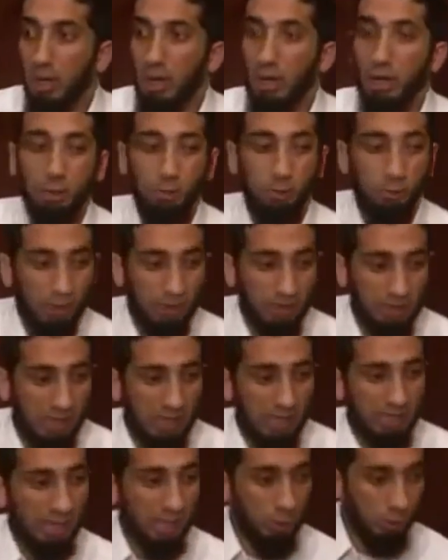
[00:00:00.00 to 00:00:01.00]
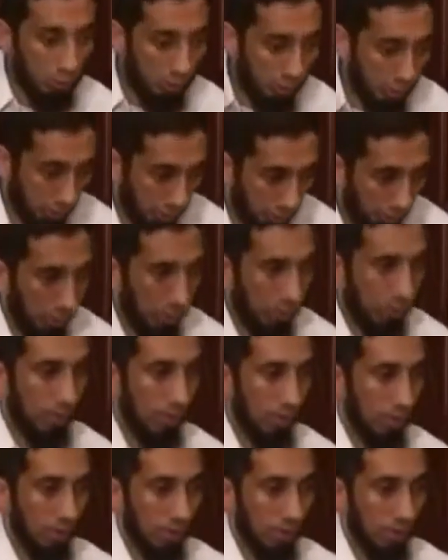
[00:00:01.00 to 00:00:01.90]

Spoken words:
In one case I used authority.